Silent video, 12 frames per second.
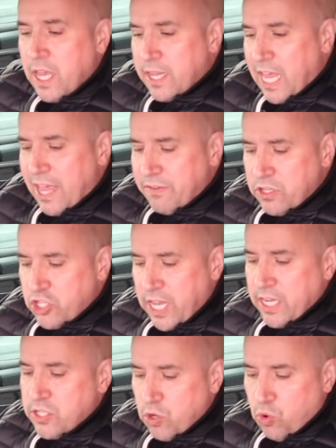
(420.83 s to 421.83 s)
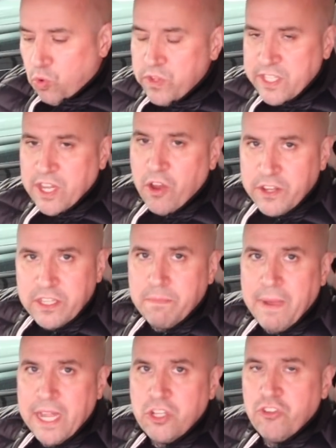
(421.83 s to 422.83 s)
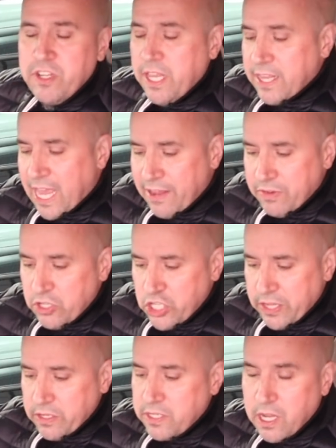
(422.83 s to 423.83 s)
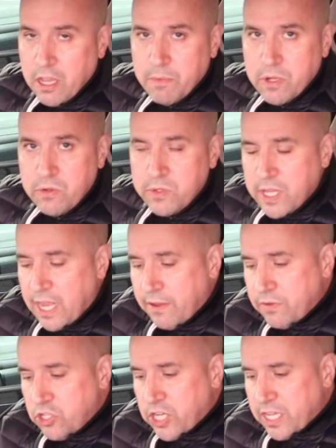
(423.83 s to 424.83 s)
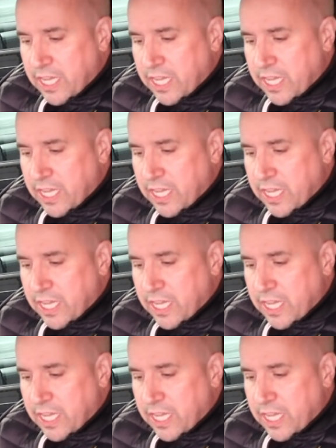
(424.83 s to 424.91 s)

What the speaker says: They haven't checked all the sides of the battery, they haven't checked the terminals, they haven't checked